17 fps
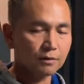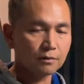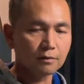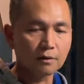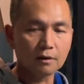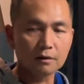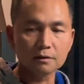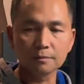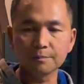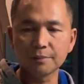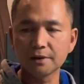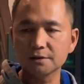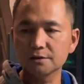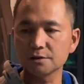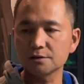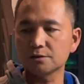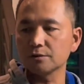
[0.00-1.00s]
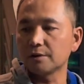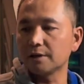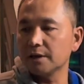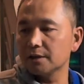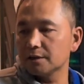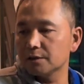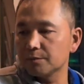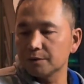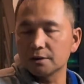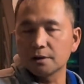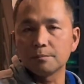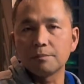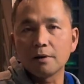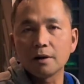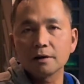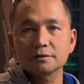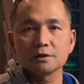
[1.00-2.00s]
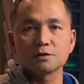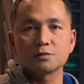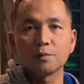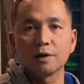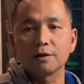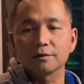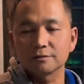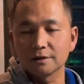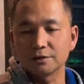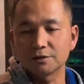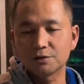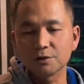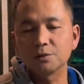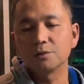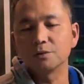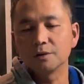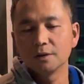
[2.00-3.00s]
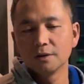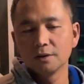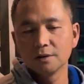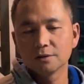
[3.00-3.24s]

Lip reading: all the pieces together with the boxes all there too.